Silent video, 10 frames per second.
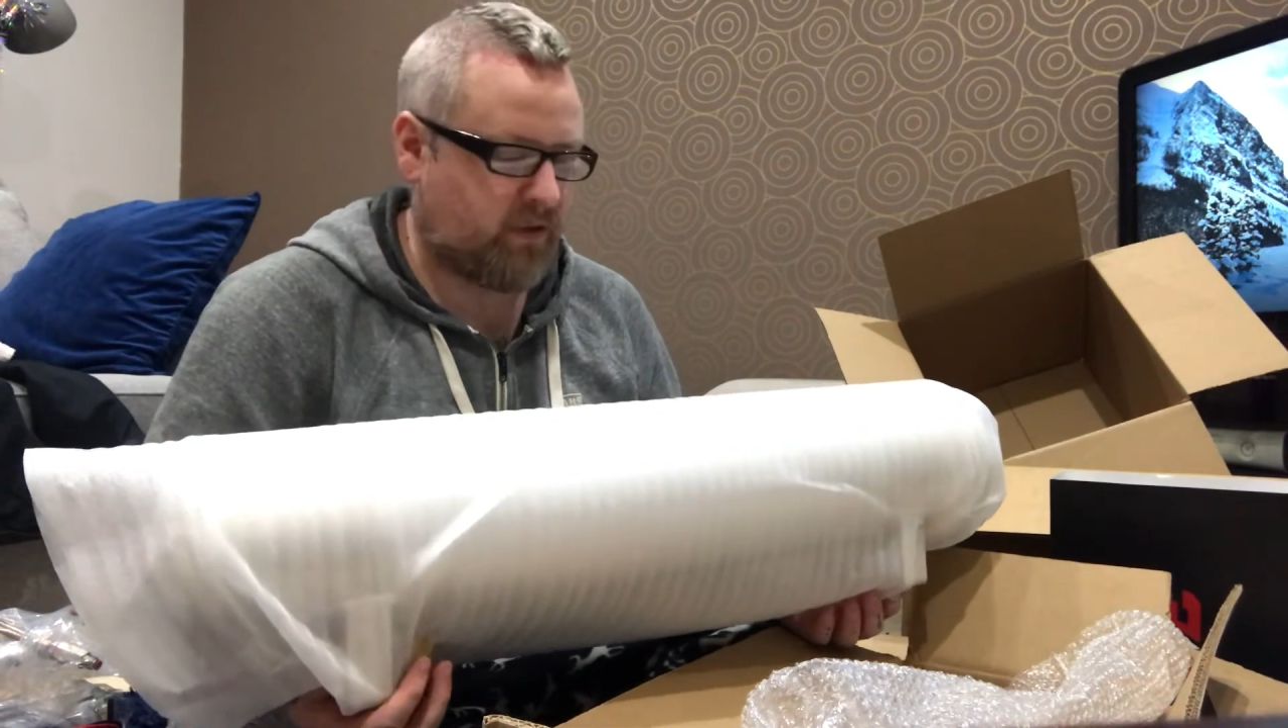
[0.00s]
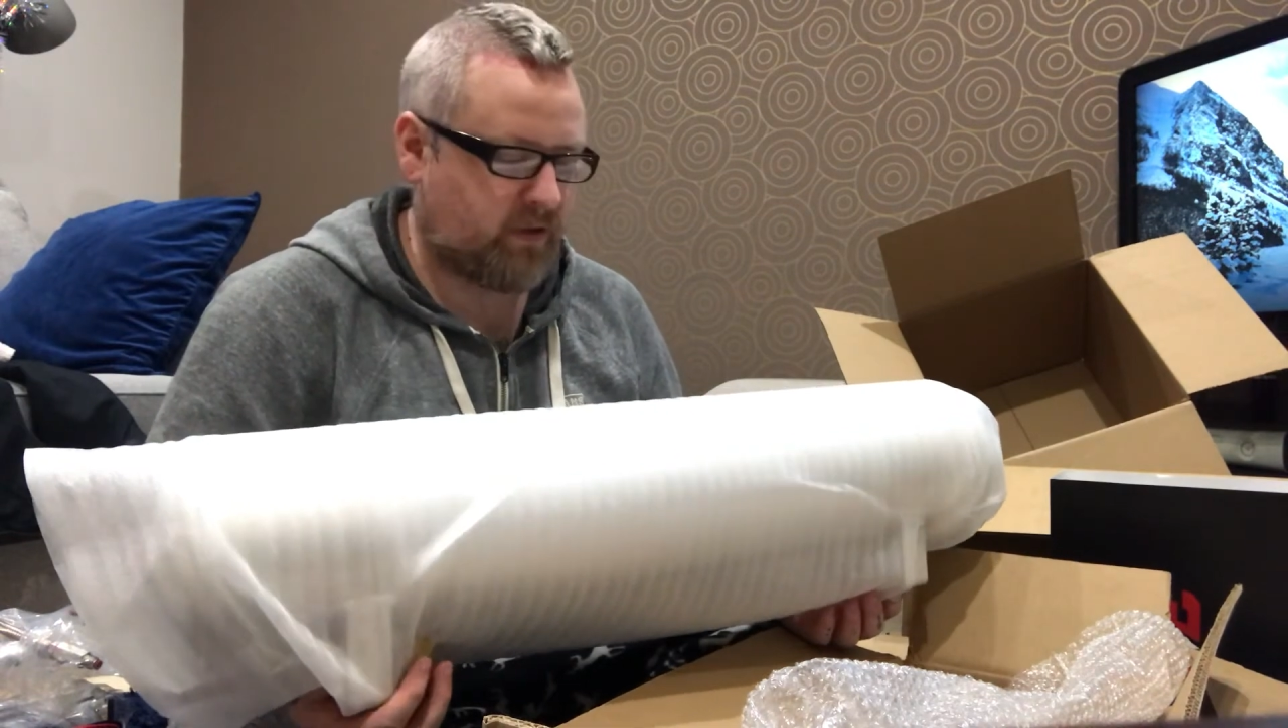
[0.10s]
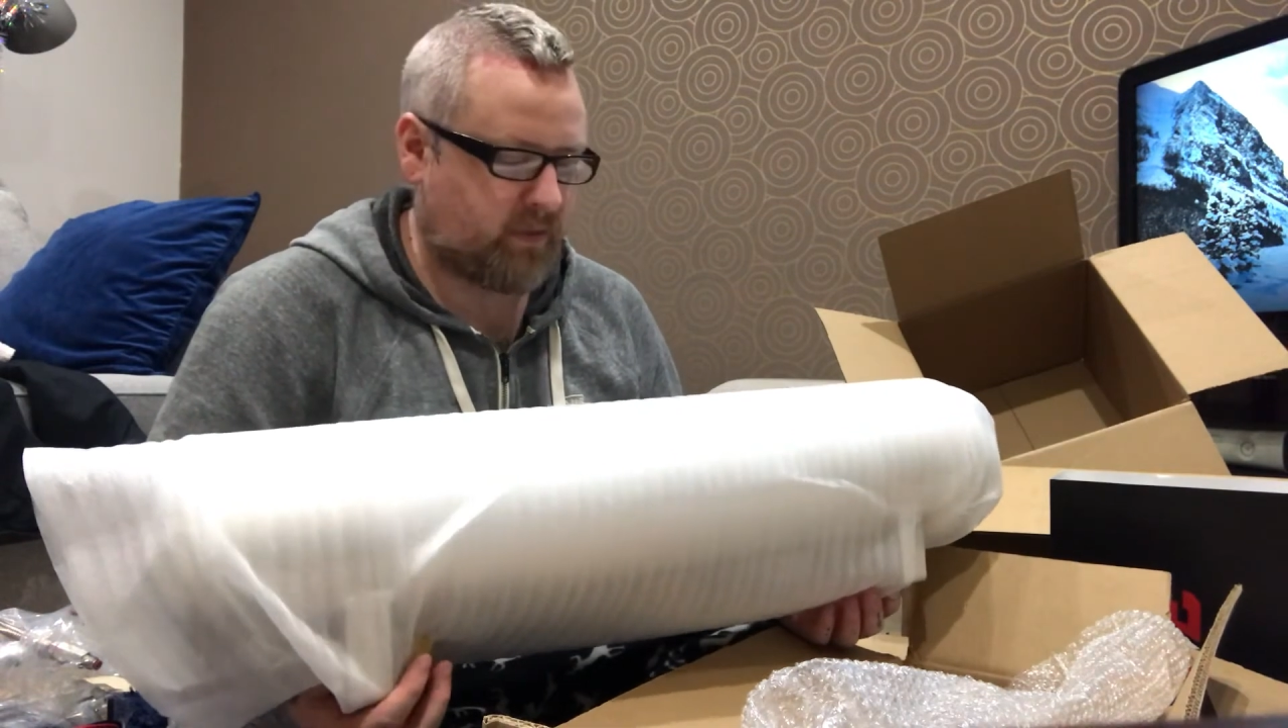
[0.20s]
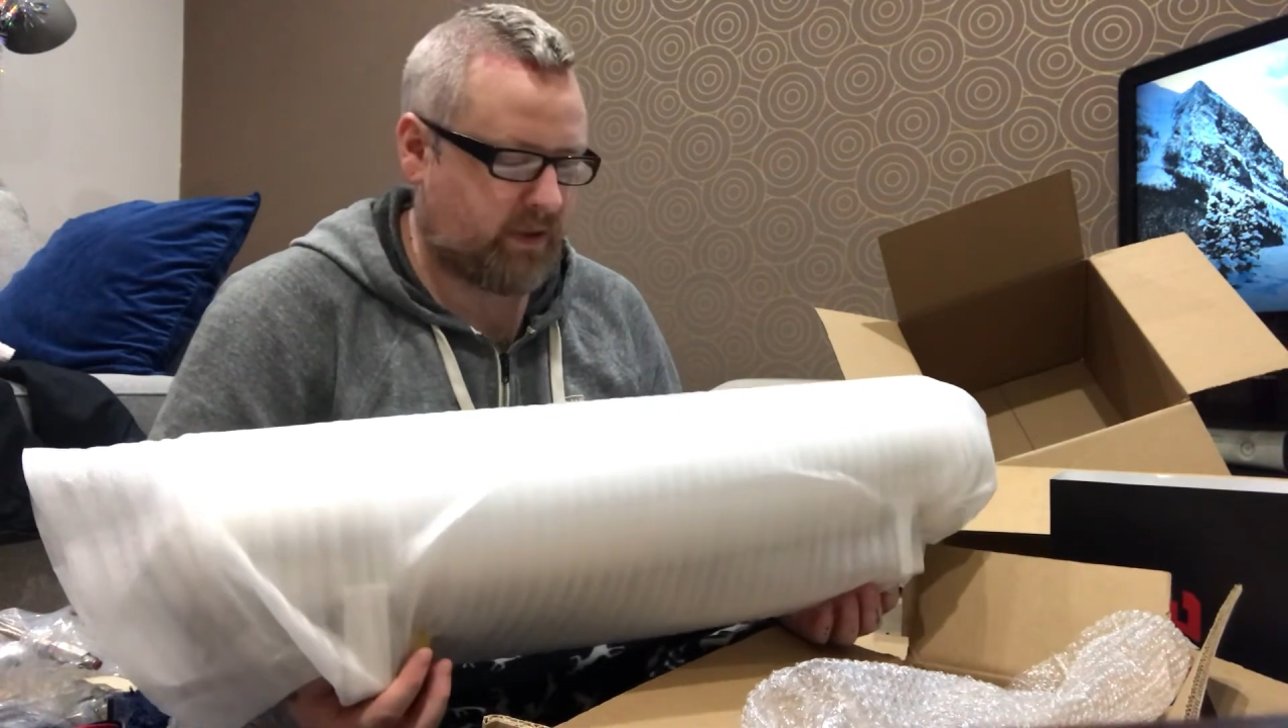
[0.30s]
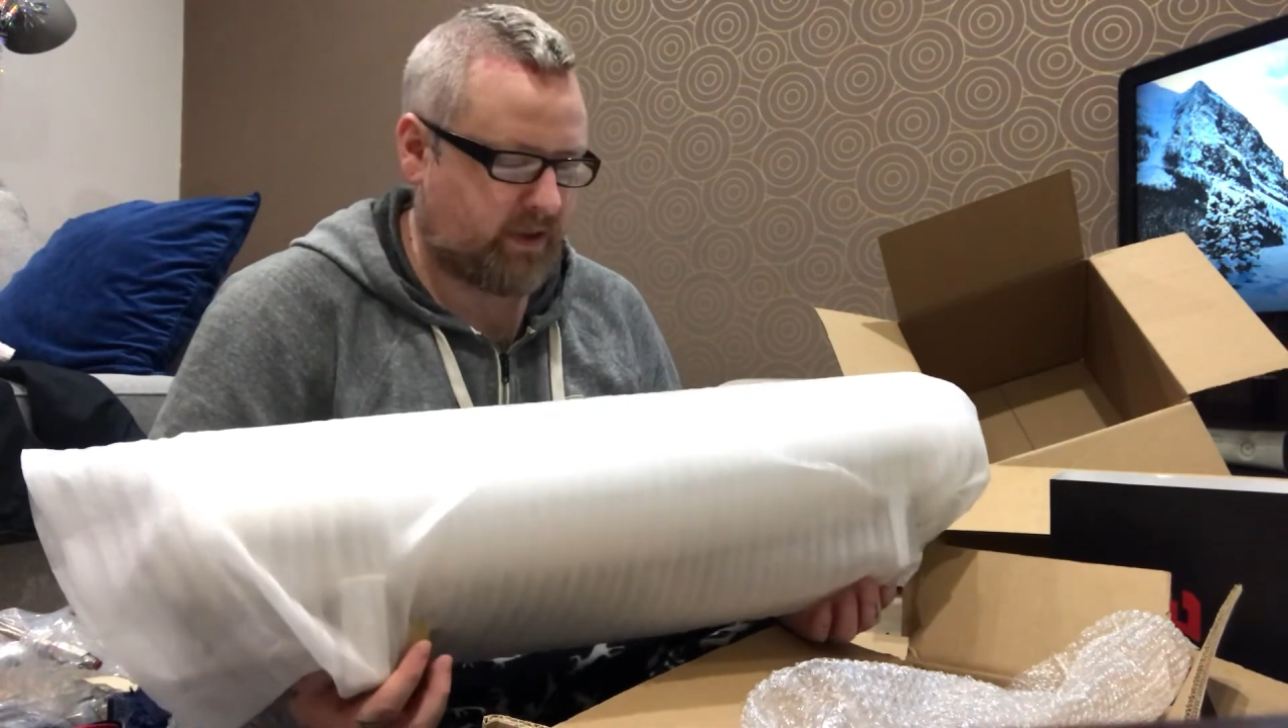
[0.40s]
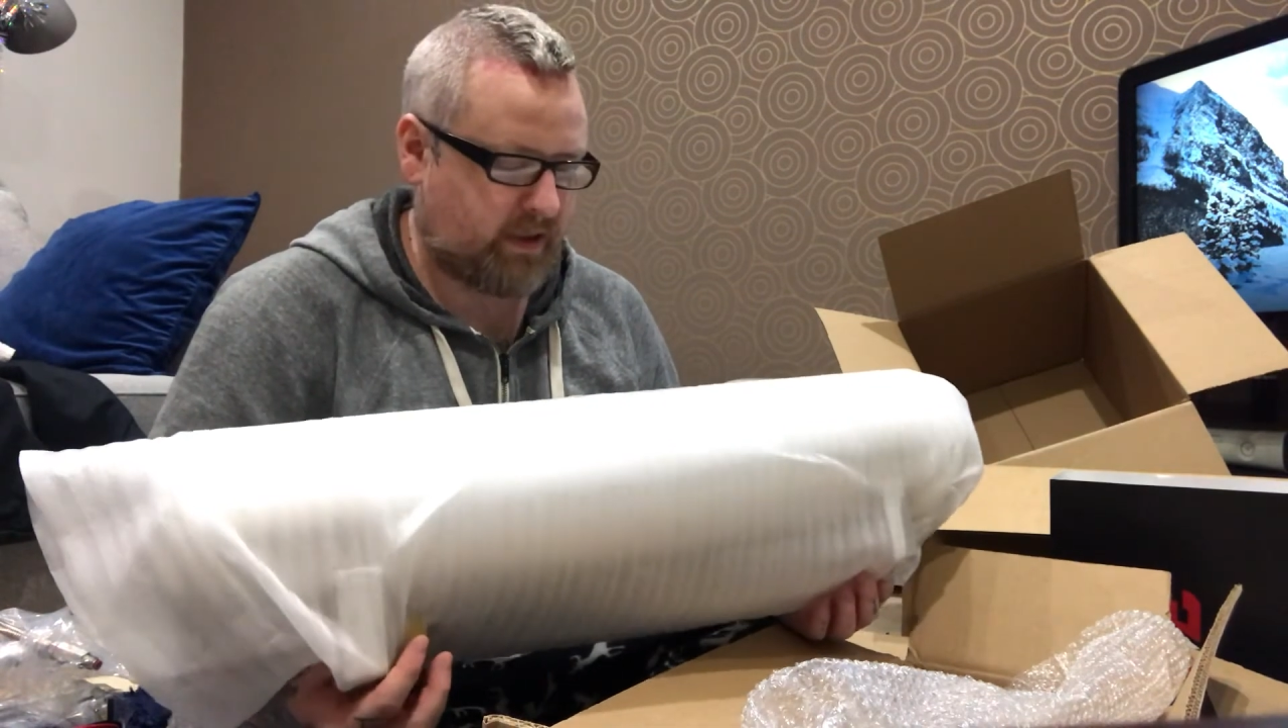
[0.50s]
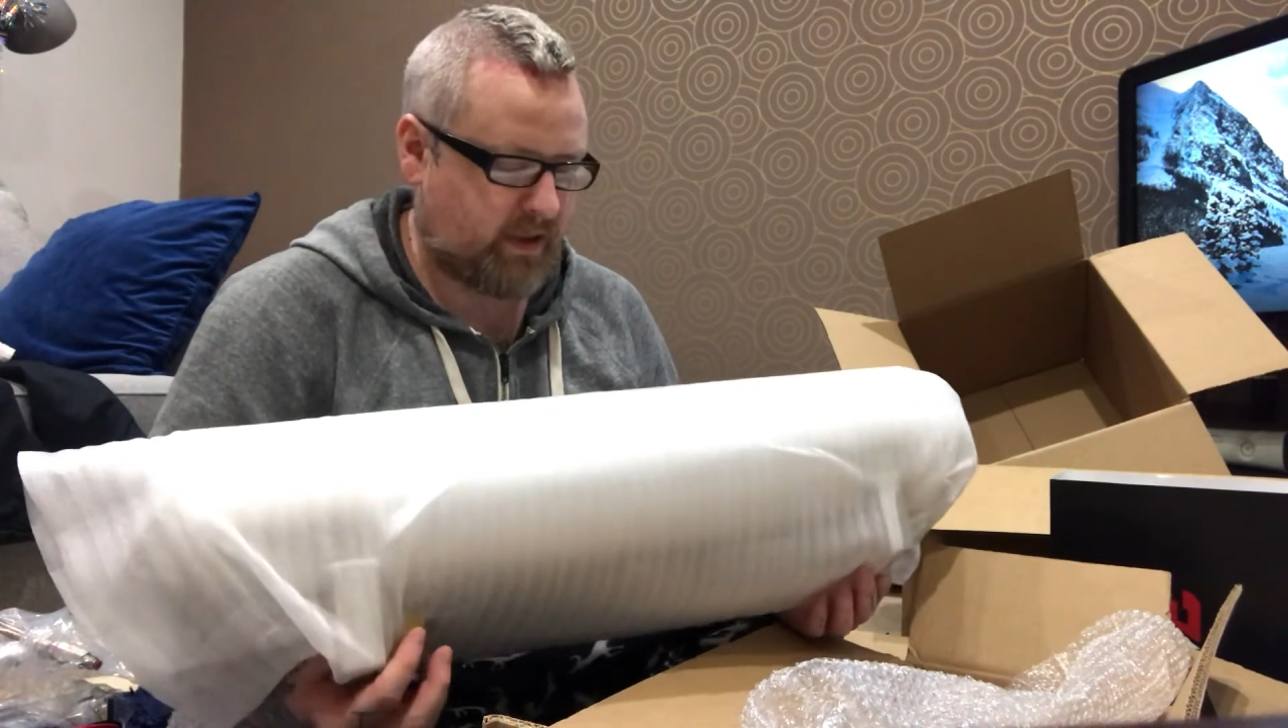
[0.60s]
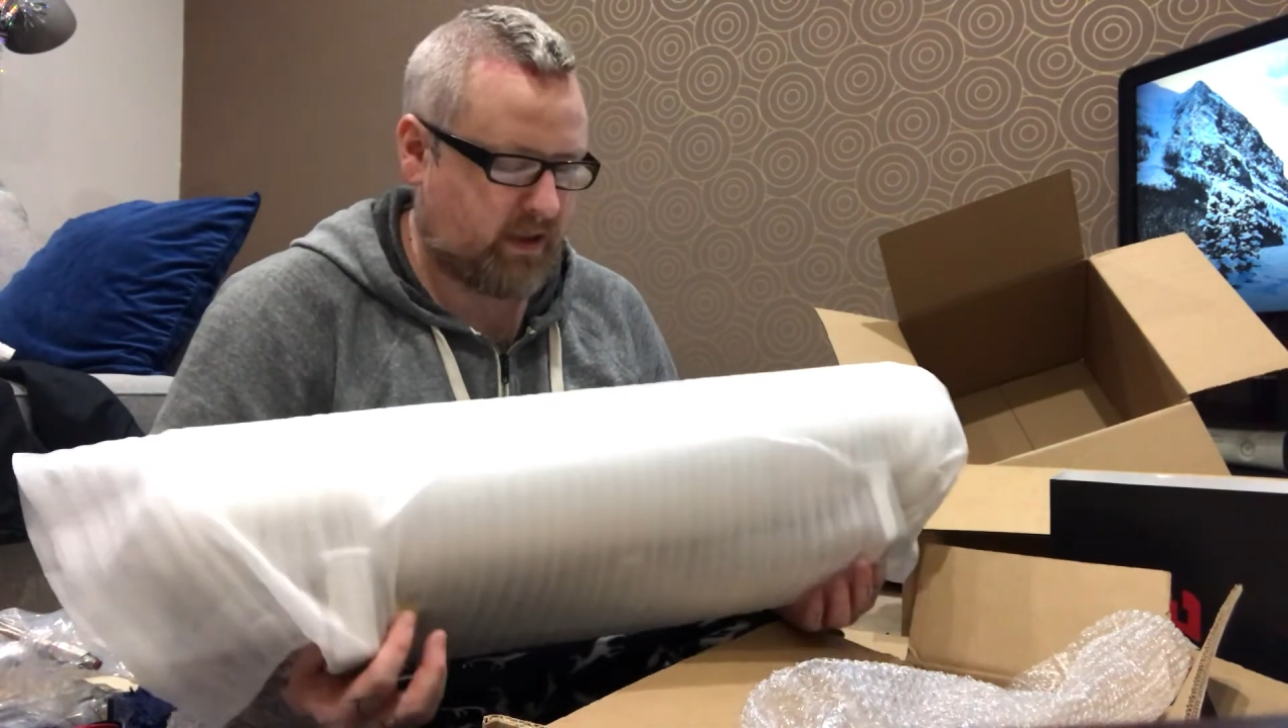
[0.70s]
something like that.